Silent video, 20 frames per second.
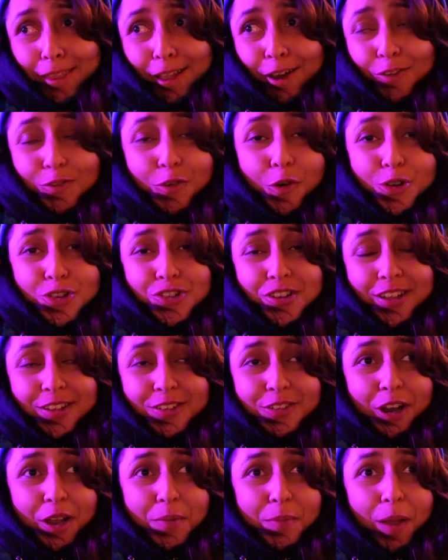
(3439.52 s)
unfortunately
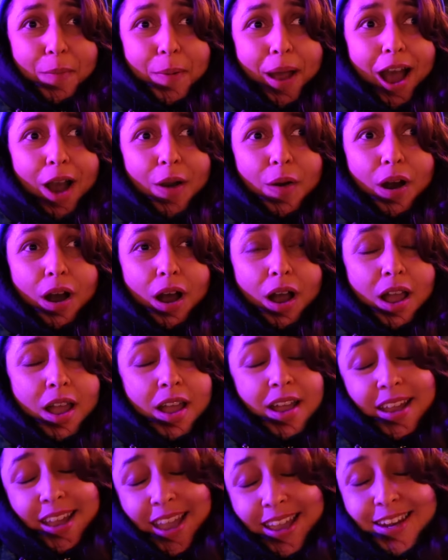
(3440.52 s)
it's not in my power.
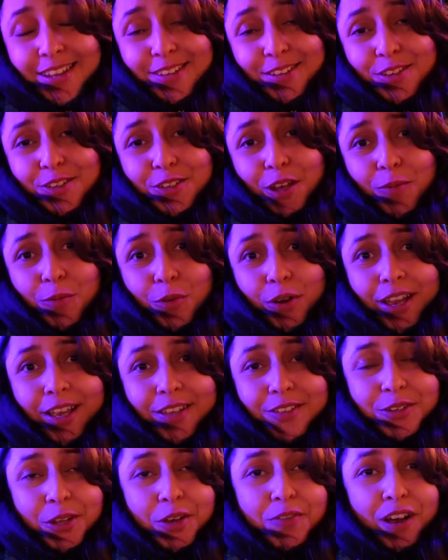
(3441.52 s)
It is in some
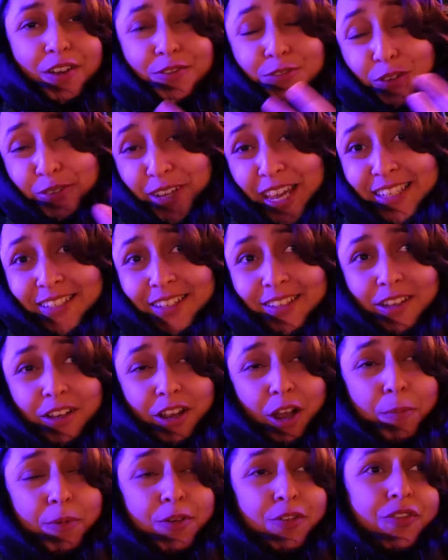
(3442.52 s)
ways, you know, I've donated a
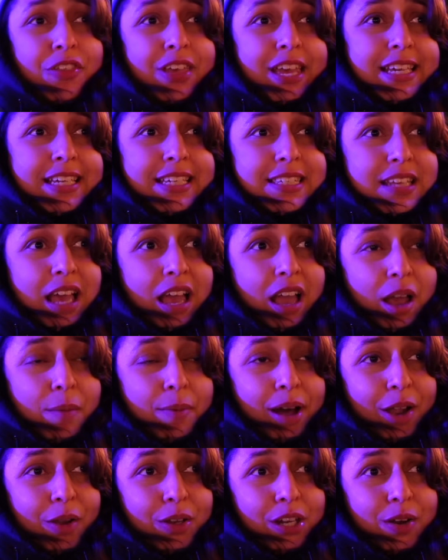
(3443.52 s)
couple of things
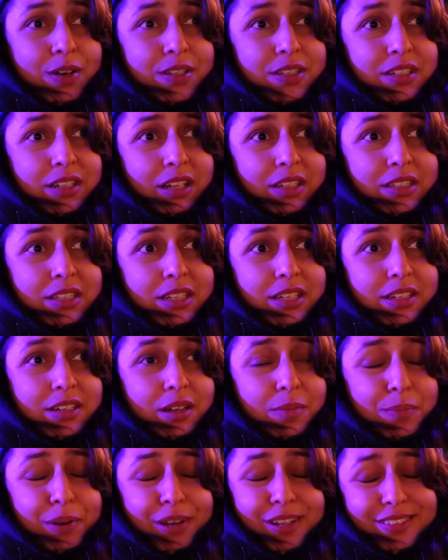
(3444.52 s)
back when I was in London,
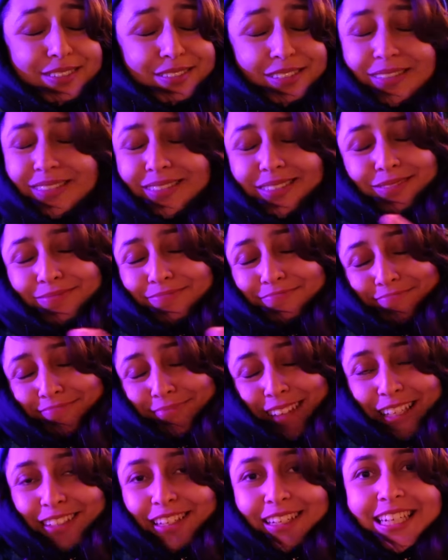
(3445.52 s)
but
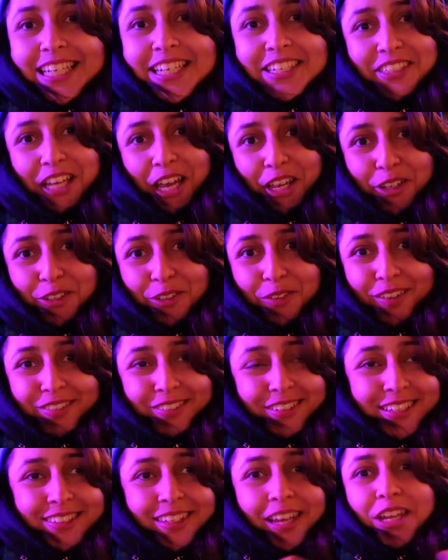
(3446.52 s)
that's the least I can do, that's
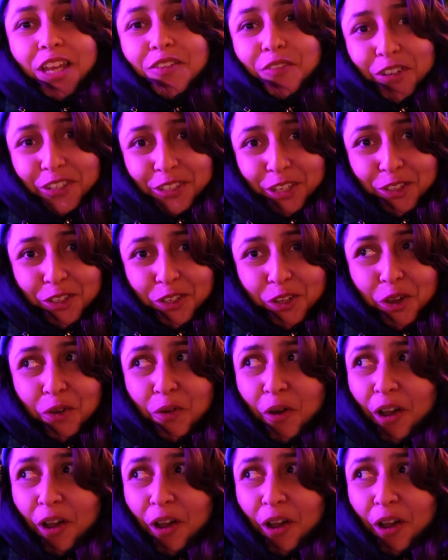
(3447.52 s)
the least any of us can do.